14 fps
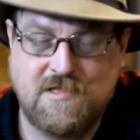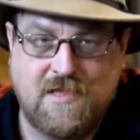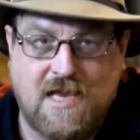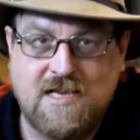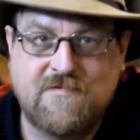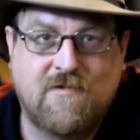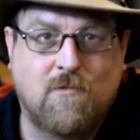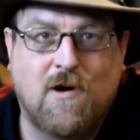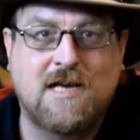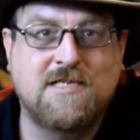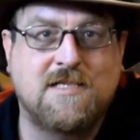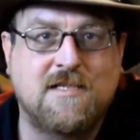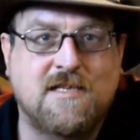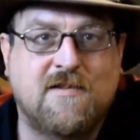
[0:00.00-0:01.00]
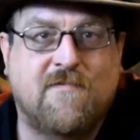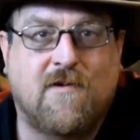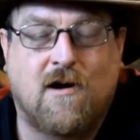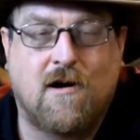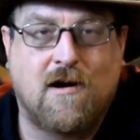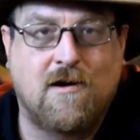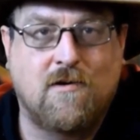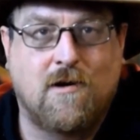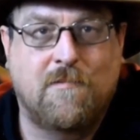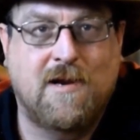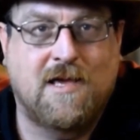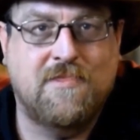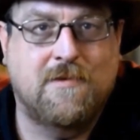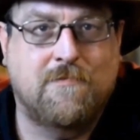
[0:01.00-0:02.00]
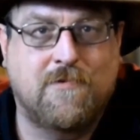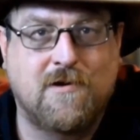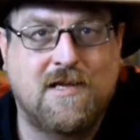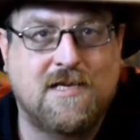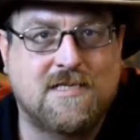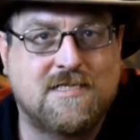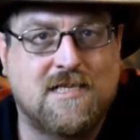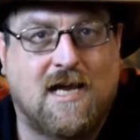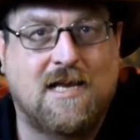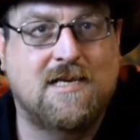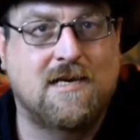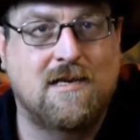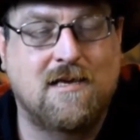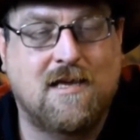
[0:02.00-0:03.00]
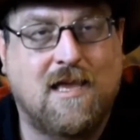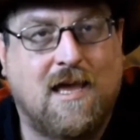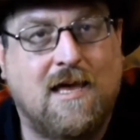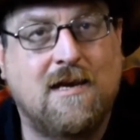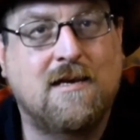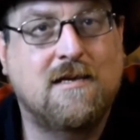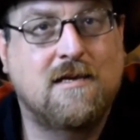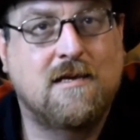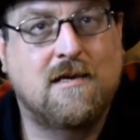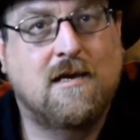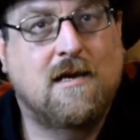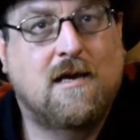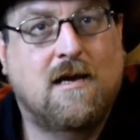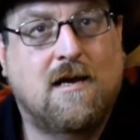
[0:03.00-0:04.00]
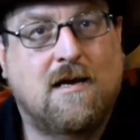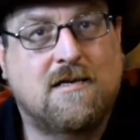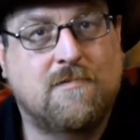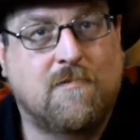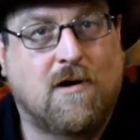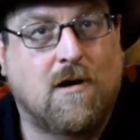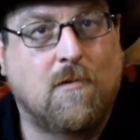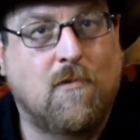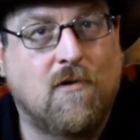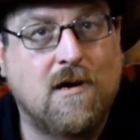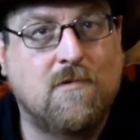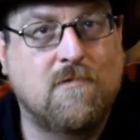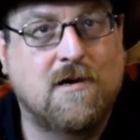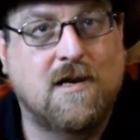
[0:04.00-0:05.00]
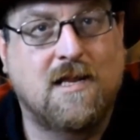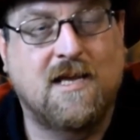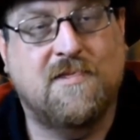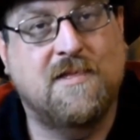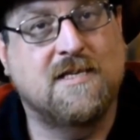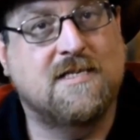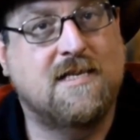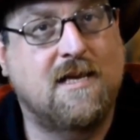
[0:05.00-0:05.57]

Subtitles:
Thanks for watching this far. I know I'm not the prettiest sight to look at. Tomorrow morning we're going to get this